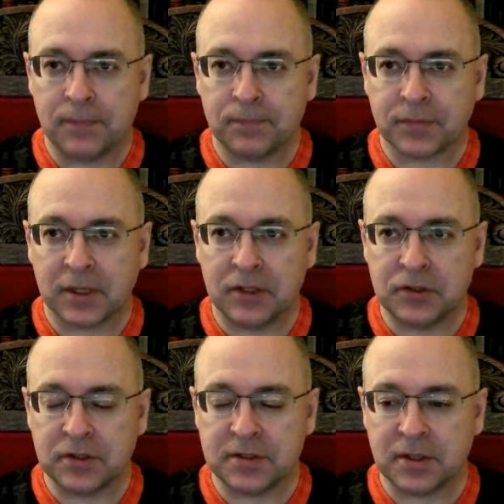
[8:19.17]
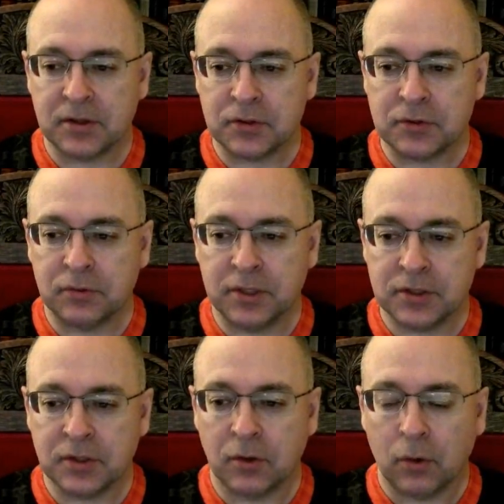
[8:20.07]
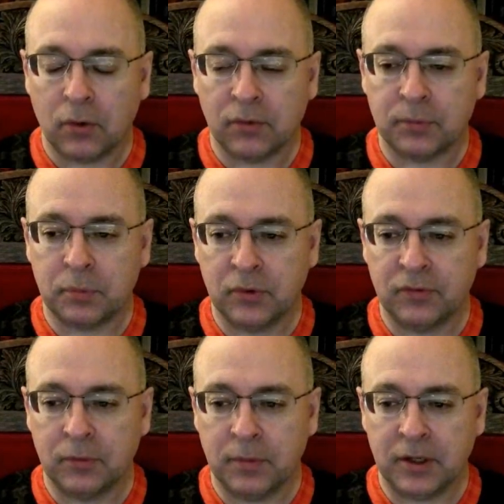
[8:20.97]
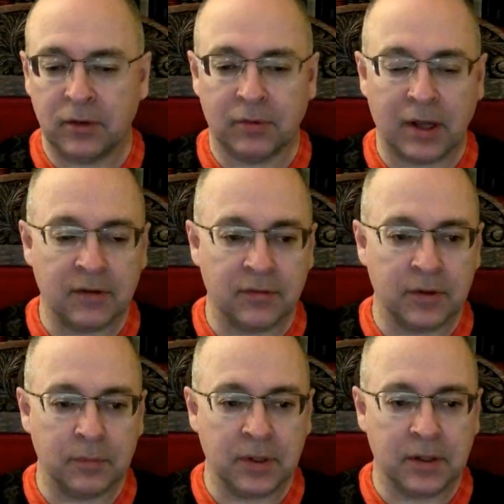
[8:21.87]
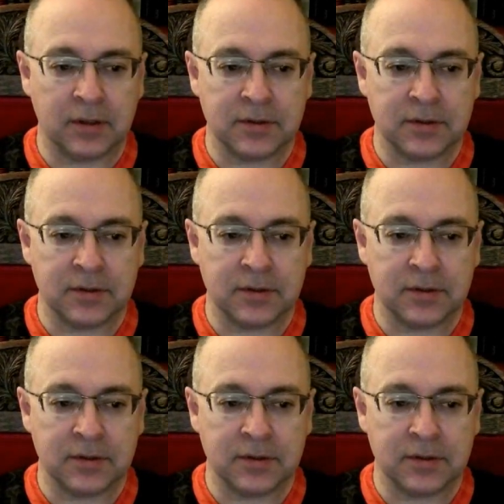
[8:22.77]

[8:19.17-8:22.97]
It's just that their strategic goals proved to be irrelevant because